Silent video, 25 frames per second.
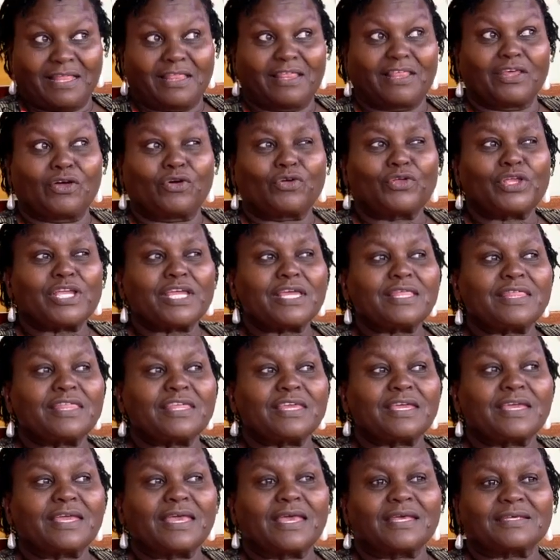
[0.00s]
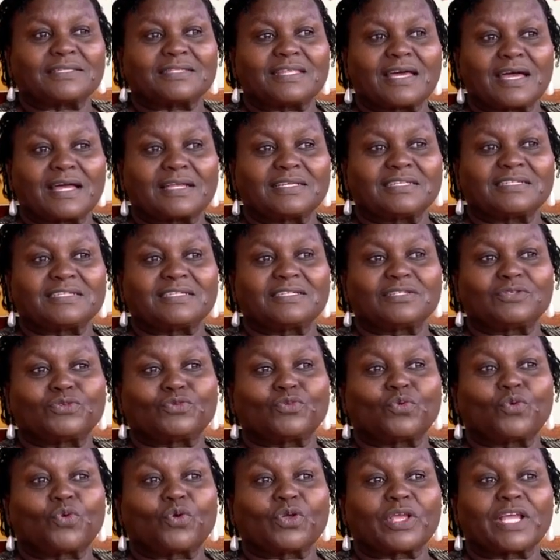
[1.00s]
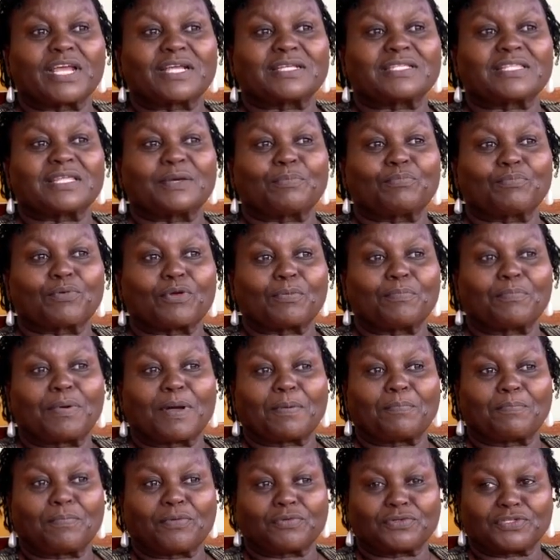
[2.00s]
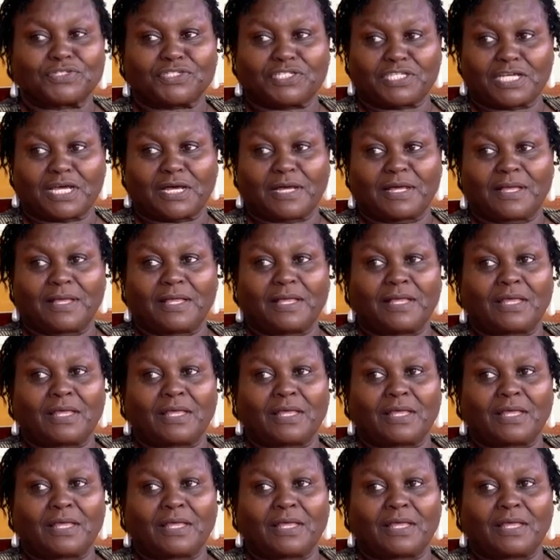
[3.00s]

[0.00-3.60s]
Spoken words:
The only thing is that to correct the proper posture,